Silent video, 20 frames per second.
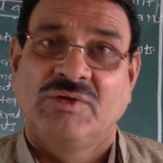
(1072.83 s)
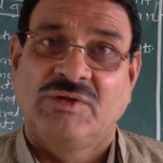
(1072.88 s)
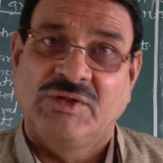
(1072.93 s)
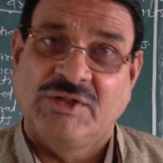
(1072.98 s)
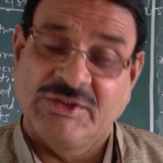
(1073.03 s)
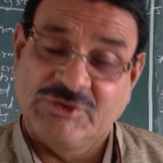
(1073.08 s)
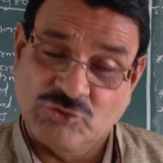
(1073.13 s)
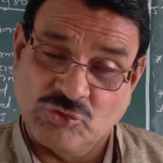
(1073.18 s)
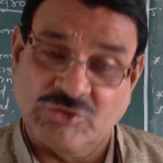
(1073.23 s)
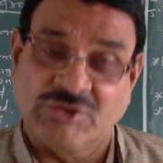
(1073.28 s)

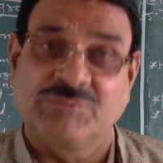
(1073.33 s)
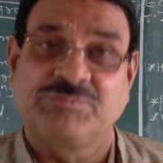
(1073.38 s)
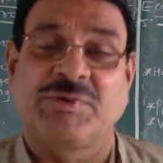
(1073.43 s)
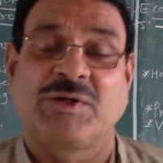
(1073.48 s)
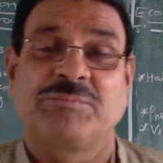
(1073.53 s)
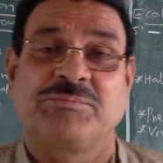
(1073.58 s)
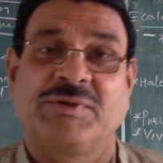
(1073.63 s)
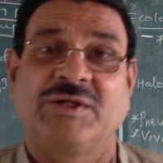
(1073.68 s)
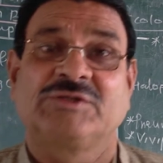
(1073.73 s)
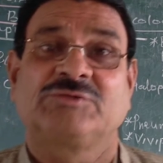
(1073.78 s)
educational
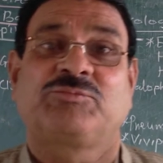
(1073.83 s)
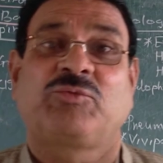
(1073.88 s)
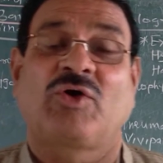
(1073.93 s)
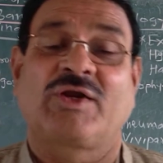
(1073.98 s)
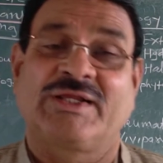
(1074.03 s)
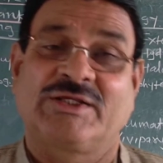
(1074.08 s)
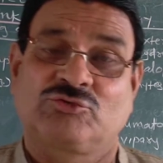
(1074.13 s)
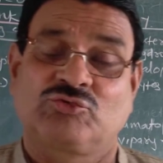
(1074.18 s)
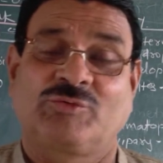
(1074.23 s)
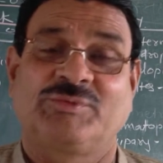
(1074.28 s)
purpose for
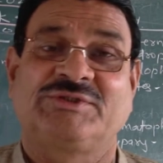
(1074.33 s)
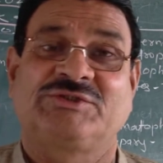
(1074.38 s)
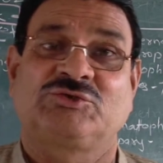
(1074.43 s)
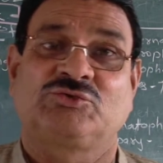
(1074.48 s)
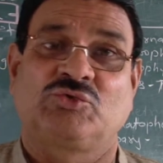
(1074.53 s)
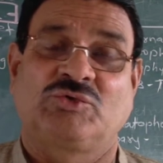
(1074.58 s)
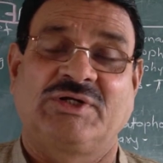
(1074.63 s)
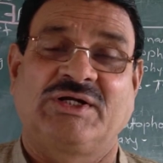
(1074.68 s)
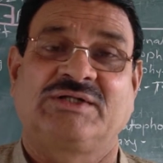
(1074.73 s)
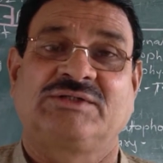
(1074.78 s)
SYBC
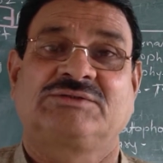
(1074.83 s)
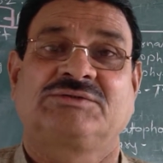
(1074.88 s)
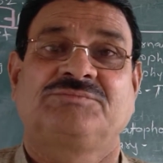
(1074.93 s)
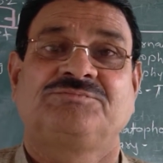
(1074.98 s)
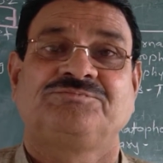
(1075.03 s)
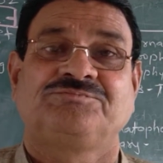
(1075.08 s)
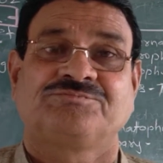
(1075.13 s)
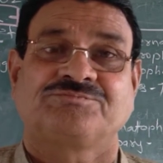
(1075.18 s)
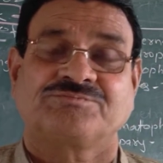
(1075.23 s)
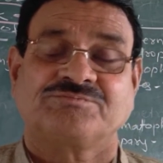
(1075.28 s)
students.
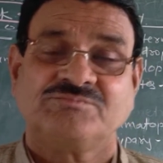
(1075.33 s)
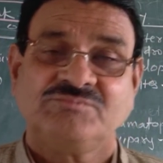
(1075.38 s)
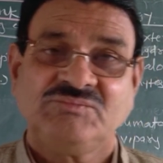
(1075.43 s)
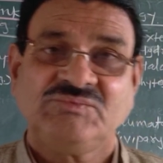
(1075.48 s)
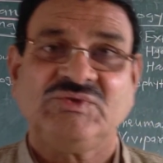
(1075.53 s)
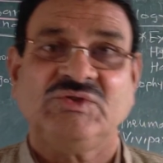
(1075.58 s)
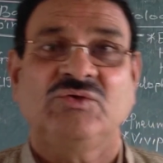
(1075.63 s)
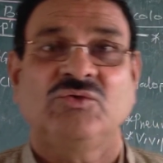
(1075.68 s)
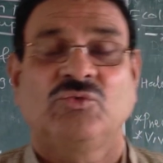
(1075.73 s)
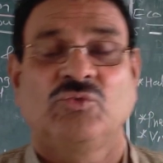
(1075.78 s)

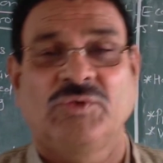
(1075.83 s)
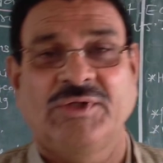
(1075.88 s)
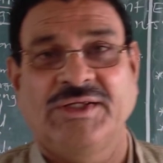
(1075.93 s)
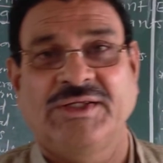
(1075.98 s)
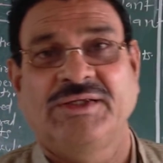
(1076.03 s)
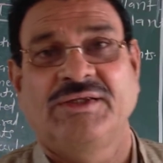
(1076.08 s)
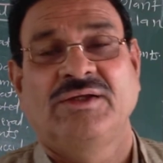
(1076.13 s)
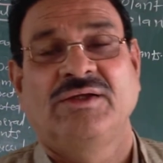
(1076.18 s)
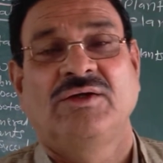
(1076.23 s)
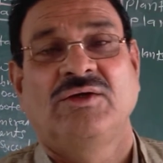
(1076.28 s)

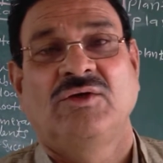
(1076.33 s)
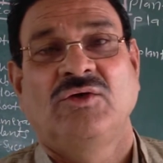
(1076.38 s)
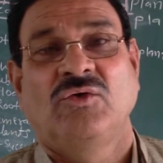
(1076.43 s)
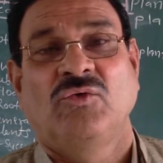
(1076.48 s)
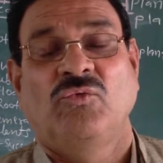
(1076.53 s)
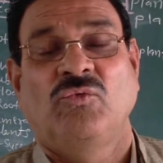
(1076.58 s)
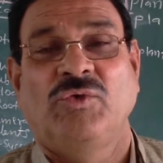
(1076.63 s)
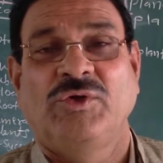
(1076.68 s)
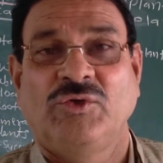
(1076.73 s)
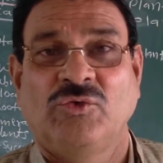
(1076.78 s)
Today
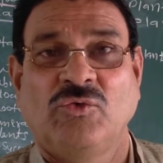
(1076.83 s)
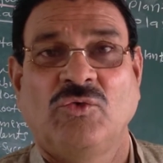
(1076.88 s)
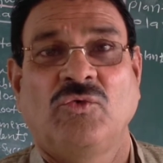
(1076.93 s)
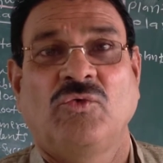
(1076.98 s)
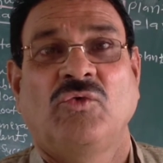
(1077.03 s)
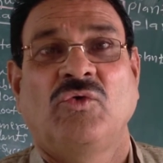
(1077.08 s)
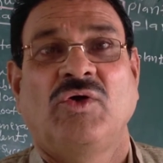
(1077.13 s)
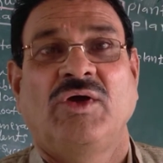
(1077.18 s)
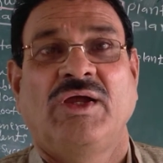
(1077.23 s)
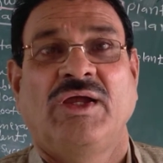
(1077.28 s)
we
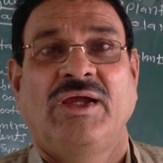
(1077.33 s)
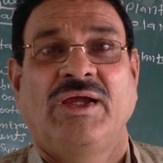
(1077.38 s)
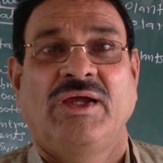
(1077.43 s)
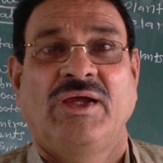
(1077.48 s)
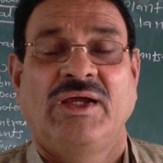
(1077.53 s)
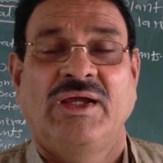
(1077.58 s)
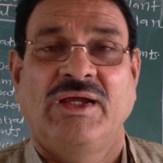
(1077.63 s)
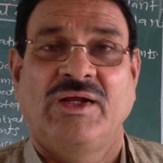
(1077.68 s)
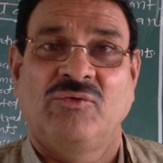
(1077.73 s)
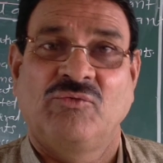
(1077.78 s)
know
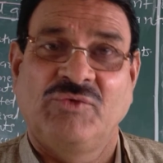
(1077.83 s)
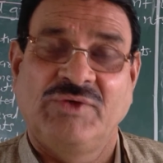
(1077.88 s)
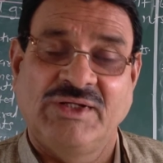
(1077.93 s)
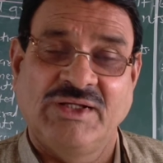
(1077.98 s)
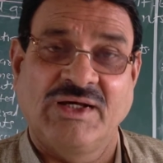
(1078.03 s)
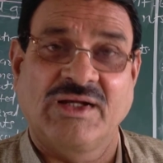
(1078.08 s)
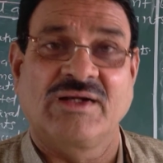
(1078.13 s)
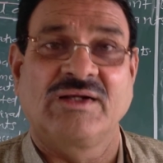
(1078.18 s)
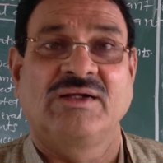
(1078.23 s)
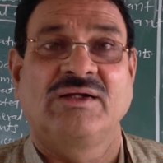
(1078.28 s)
and we
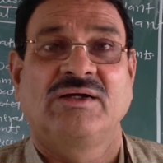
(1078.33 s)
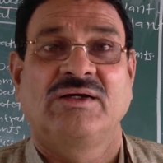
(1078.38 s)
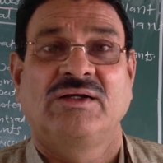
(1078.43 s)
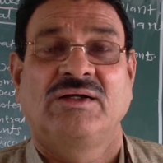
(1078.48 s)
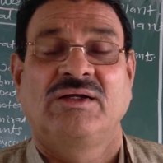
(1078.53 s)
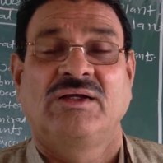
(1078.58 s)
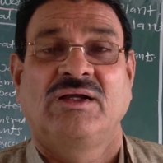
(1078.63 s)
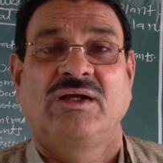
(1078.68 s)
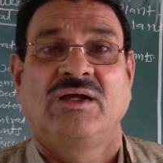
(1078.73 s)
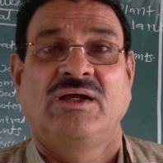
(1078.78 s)
learn
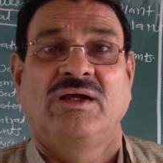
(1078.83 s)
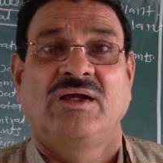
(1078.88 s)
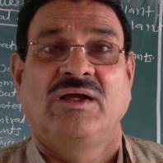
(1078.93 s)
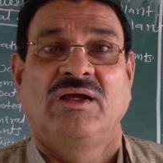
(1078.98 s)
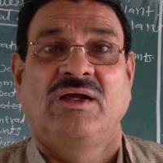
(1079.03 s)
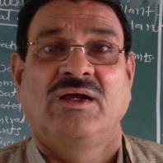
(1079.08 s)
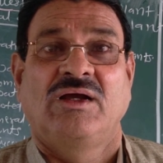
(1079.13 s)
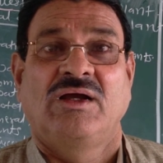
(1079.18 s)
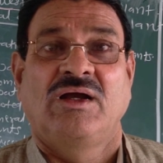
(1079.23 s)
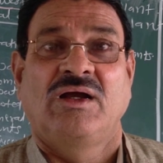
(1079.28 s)

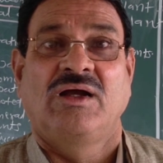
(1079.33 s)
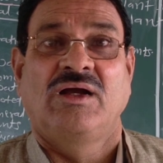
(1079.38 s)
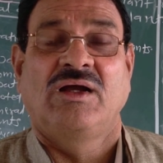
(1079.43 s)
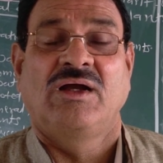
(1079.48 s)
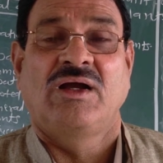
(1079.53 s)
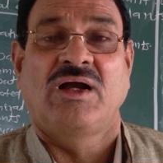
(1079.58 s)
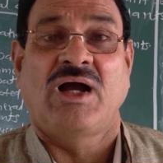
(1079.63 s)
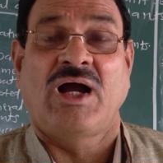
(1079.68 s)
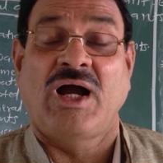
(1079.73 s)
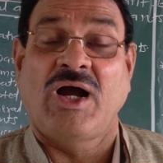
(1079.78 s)

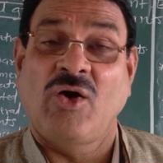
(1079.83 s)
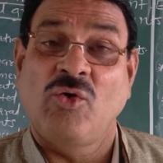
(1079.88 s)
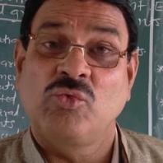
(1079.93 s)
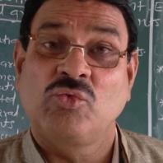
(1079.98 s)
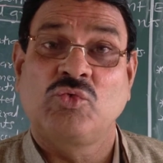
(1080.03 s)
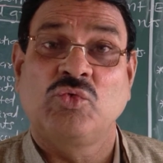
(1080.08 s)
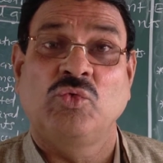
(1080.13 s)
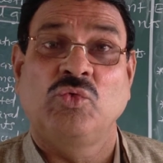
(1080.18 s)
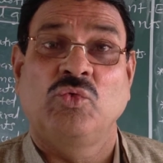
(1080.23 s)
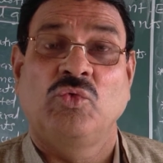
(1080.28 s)

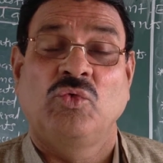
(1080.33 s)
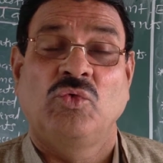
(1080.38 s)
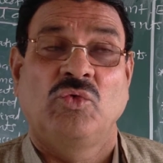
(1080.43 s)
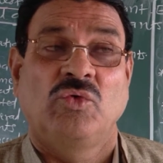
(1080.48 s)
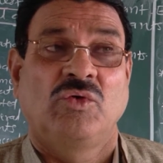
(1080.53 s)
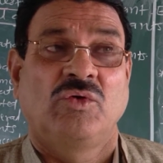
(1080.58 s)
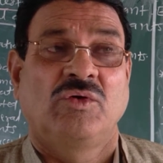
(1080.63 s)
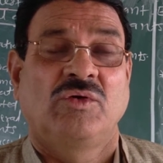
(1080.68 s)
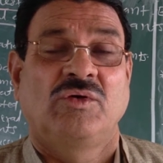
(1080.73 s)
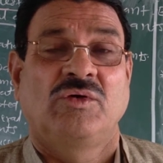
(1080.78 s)
how
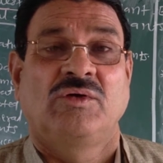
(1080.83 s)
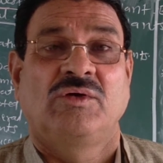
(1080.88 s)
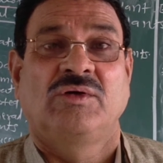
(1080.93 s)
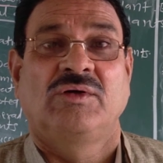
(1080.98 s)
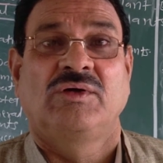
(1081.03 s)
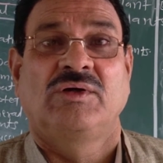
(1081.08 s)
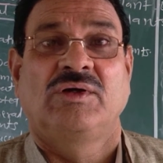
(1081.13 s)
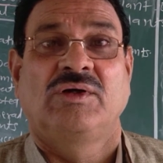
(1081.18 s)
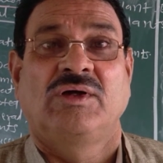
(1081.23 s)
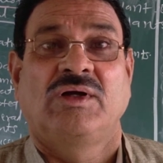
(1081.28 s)
to
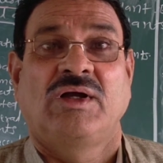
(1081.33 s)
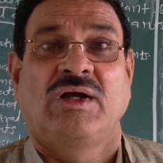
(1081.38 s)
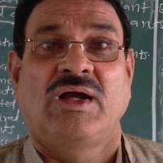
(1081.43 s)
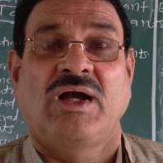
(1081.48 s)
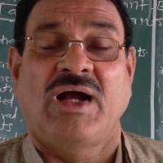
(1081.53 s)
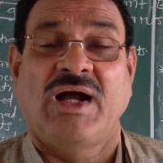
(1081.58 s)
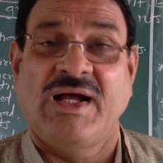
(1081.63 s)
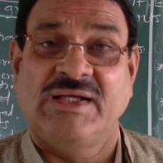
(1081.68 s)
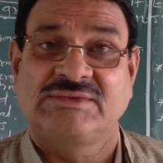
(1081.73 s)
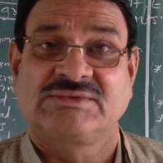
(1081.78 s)

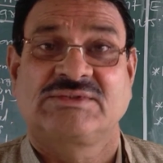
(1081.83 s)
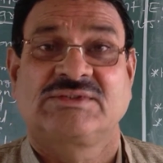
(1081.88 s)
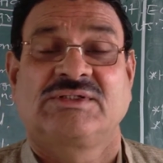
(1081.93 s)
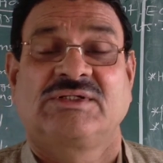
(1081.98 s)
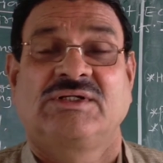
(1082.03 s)
ask